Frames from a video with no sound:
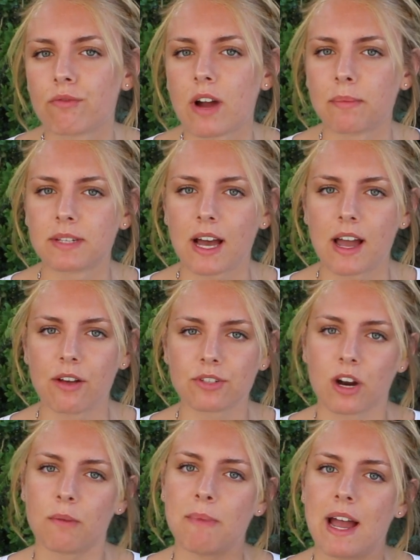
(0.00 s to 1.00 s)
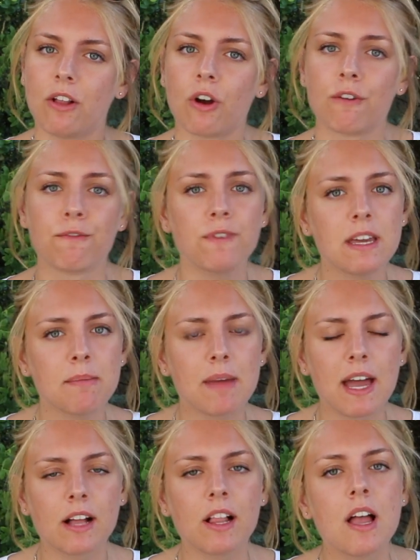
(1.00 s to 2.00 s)
reptiles are male or
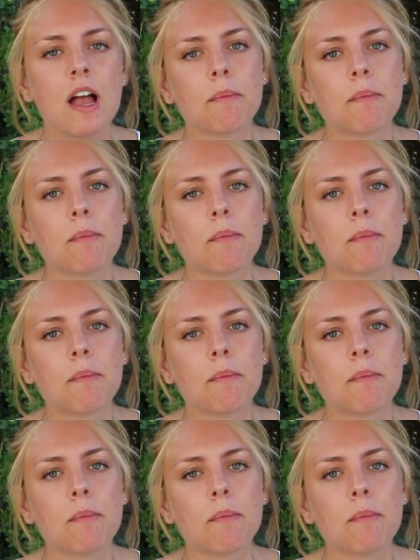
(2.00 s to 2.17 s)
female,